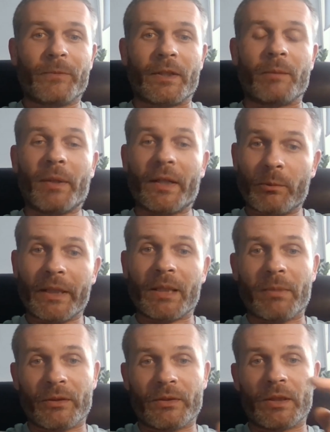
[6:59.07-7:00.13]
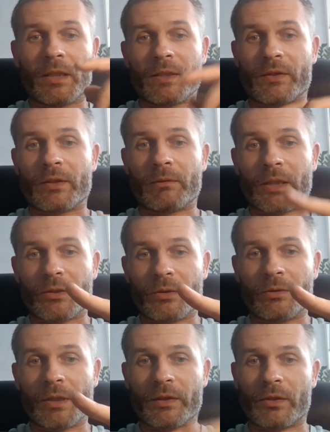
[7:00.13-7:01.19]
And by the way, about the nuts, there are
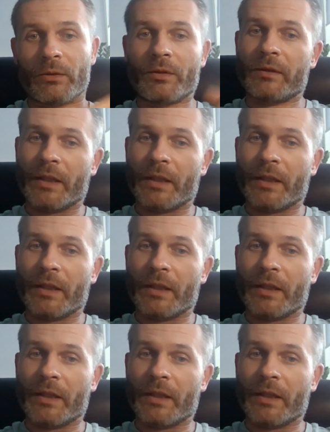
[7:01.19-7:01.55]
two nuts used.